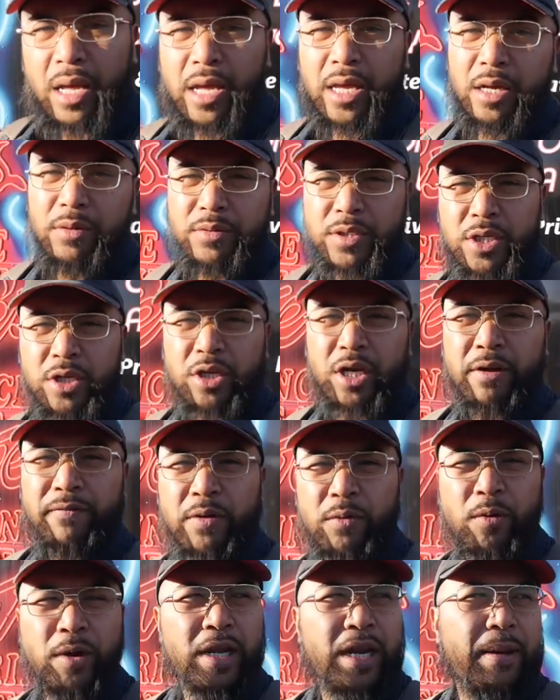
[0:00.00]
Hey, yo, what's good,
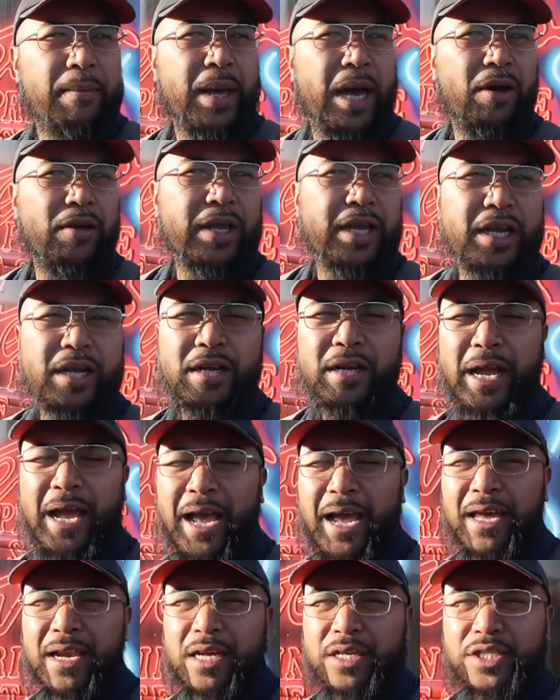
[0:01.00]
everyone? I'm out here
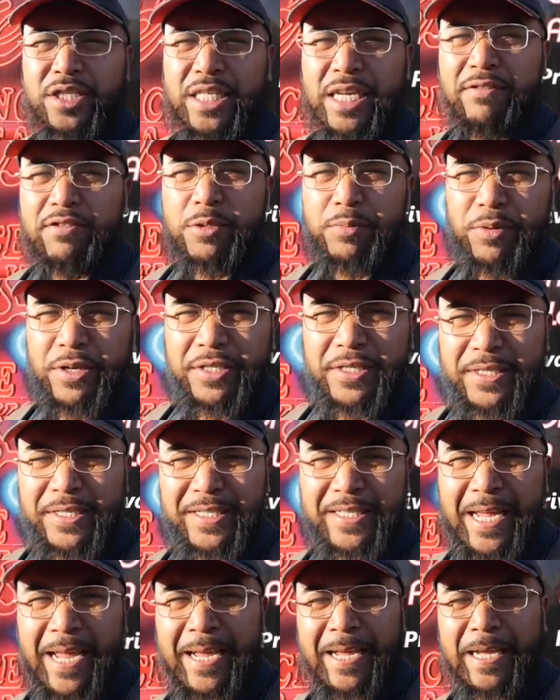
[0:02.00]
at uh, Steve's Prince of
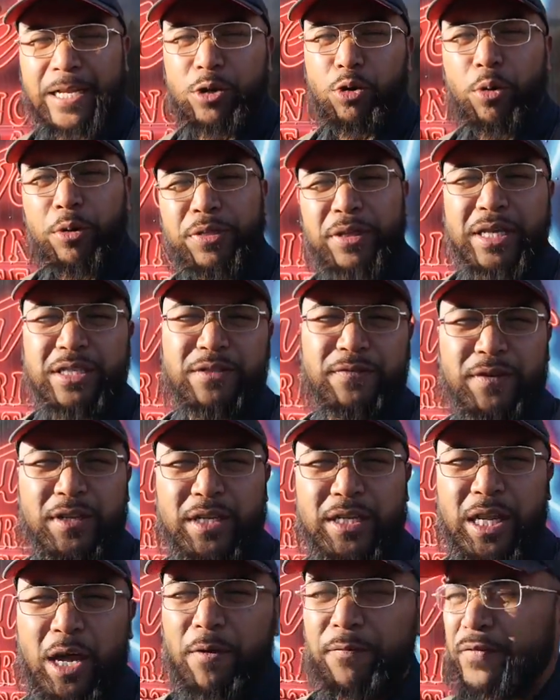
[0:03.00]
Steak in Northeast
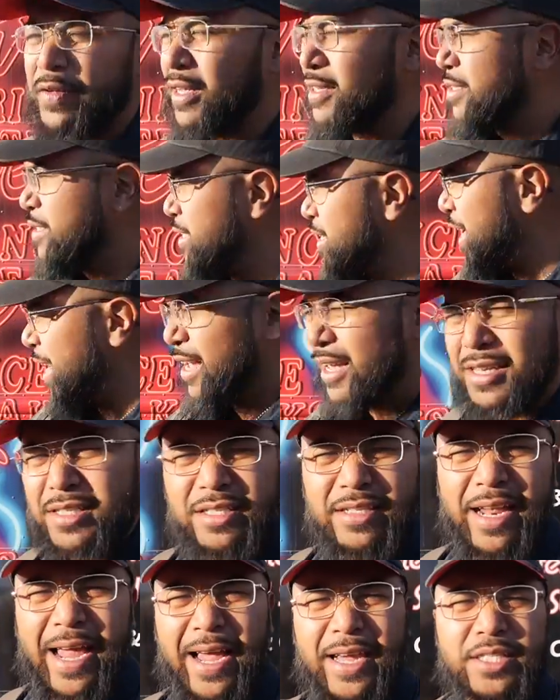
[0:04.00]
Philadelphia. Today
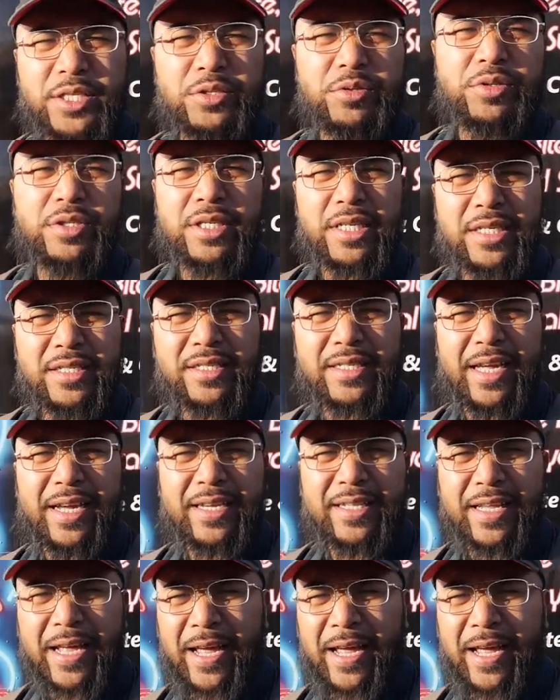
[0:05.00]
is National Cheesesteak